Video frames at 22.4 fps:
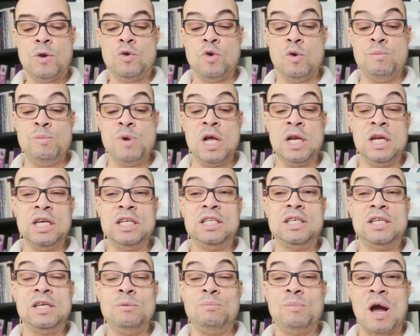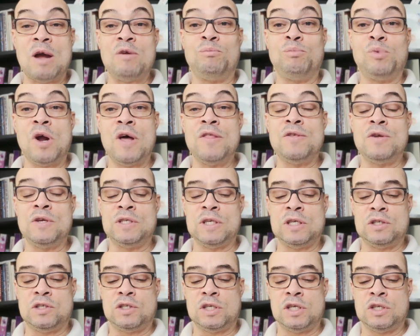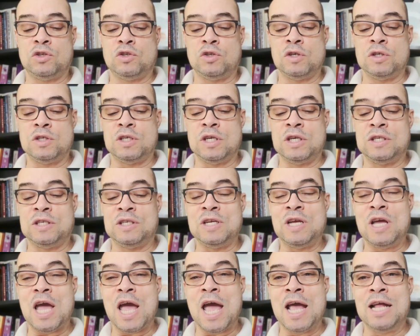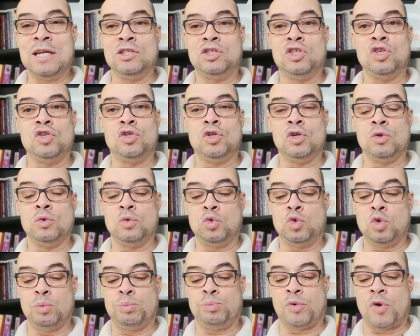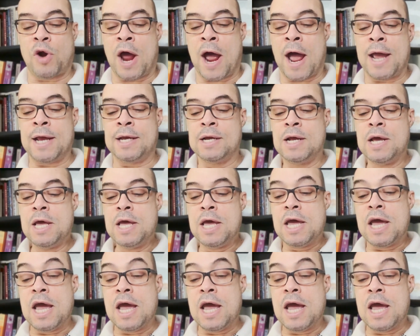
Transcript: Humility, my brothers and sisters, is the antidote to pride,